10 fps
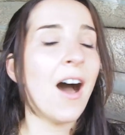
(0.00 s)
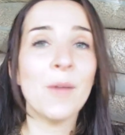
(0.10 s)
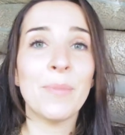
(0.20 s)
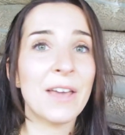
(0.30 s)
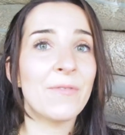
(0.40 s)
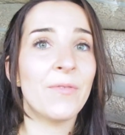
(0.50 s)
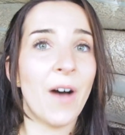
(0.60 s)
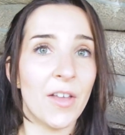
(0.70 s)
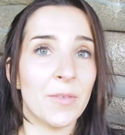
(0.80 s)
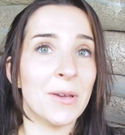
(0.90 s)
are by
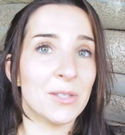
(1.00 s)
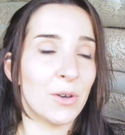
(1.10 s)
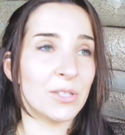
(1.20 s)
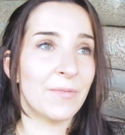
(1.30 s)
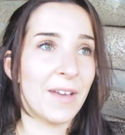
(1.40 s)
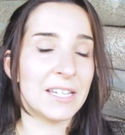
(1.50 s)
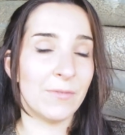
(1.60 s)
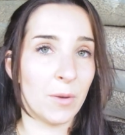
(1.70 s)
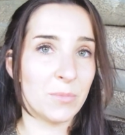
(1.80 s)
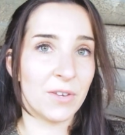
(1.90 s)
far the most cost effective
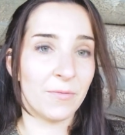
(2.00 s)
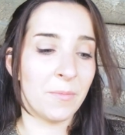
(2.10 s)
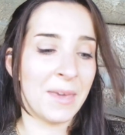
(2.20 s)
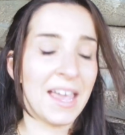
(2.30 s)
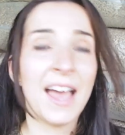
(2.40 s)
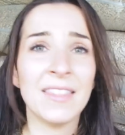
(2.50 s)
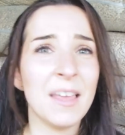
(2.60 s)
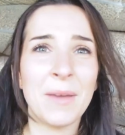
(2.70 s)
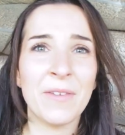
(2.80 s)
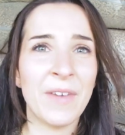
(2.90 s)
option for me and they're
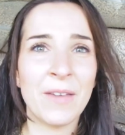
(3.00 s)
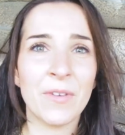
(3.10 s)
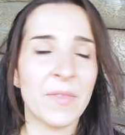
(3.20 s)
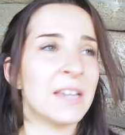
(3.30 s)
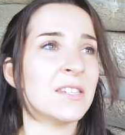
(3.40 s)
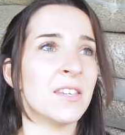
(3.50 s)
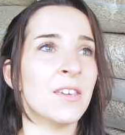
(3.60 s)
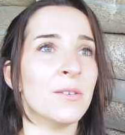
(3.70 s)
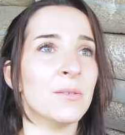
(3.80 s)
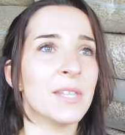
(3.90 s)
my favourite thing to
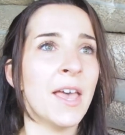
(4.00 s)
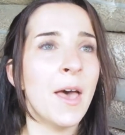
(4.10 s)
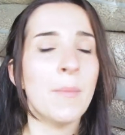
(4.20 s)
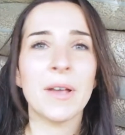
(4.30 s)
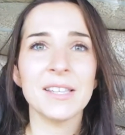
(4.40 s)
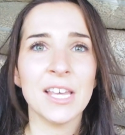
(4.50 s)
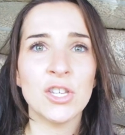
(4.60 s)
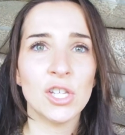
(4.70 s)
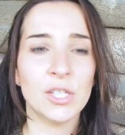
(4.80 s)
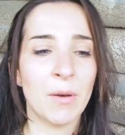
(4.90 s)
use because they're
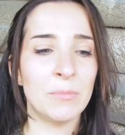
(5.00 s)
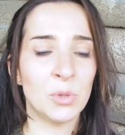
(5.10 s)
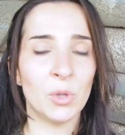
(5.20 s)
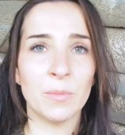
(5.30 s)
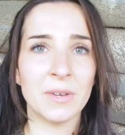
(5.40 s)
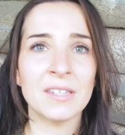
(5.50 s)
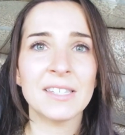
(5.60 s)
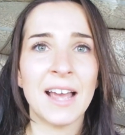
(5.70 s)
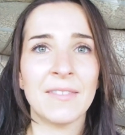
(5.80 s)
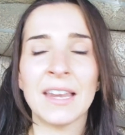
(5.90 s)
just so absorbent
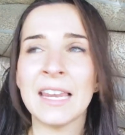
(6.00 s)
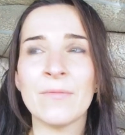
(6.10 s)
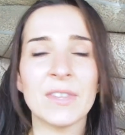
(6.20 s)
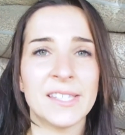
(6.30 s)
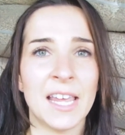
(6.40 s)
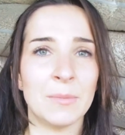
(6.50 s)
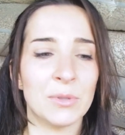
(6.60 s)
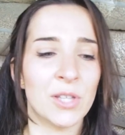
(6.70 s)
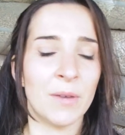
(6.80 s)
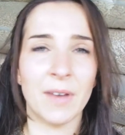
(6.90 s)
and they leave the stable
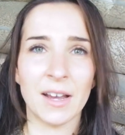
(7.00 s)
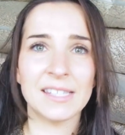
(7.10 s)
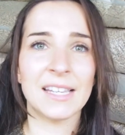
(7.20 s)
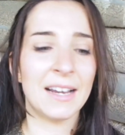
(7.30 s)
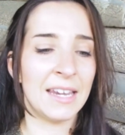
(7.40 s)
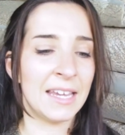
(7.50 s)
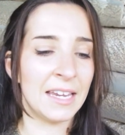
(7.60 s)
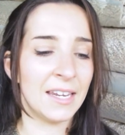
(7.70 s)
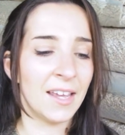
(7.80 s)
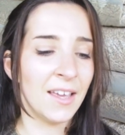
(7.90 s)
so nice and
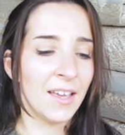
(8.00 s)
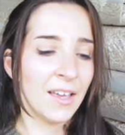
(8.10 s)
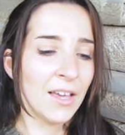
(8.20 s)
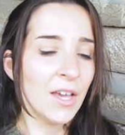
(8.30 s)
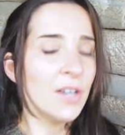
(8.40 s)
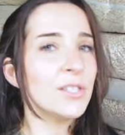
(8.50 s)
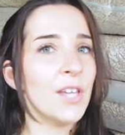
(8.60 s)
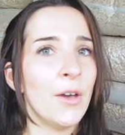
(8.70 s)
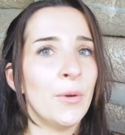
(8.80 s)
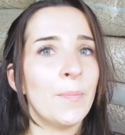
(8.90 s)
clean.
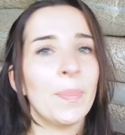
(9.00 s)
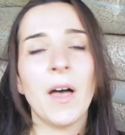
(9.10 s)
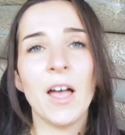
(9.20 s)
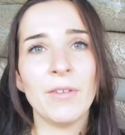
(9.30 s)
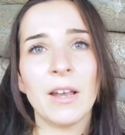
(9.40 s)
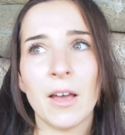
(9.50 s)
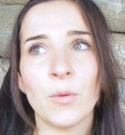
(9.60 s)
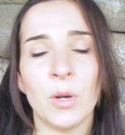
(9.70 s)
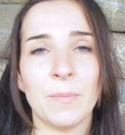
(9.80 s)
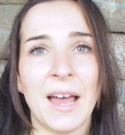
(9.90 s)
So I really like
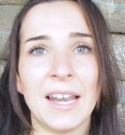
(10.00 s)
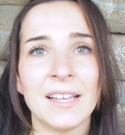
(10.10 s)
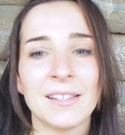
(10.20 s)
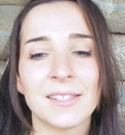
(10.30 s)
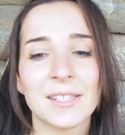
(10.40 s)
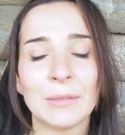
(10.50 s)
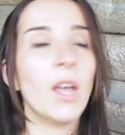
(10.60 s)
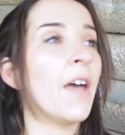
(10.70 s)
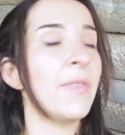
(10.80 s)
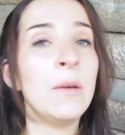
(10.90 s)
wood pellets.
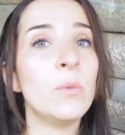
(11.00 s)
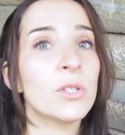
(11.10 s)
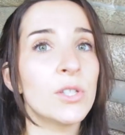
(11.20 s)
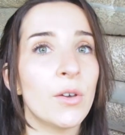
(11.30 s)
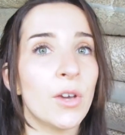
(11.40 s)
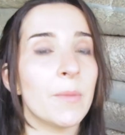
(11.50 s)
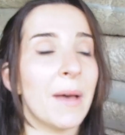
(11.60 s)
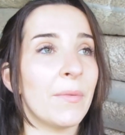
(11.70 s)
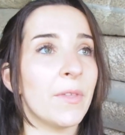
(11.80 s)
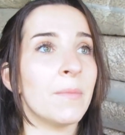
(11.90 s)
I think what's so good
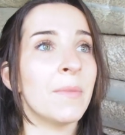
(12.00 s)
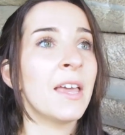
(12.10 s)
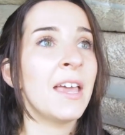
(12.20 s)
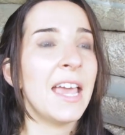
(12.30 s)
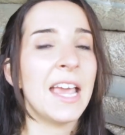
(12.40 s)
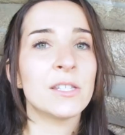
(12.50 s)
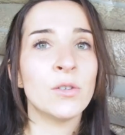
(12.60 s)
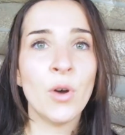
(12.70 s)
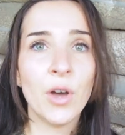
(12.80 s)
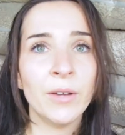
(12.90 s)
about them is
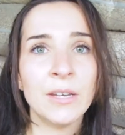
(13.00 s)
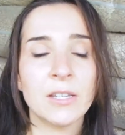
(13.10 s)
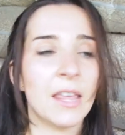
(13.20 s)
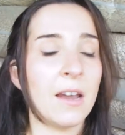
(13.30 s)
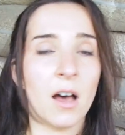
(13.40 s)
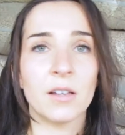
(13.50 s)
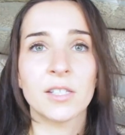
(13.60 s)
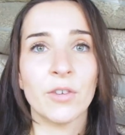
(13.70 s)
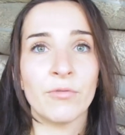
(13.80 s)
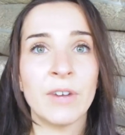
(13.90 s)
not only do they
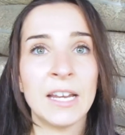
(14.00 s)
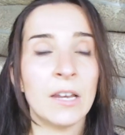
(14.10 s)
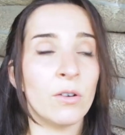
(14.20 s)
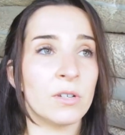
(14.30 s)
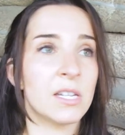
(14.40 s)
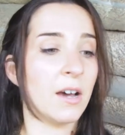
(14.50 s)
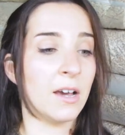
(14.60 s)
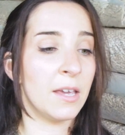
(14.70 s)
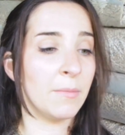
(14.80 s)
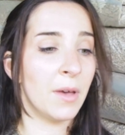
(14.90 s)
last a really long
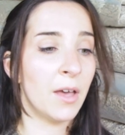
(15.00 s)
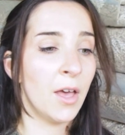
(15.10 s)
time,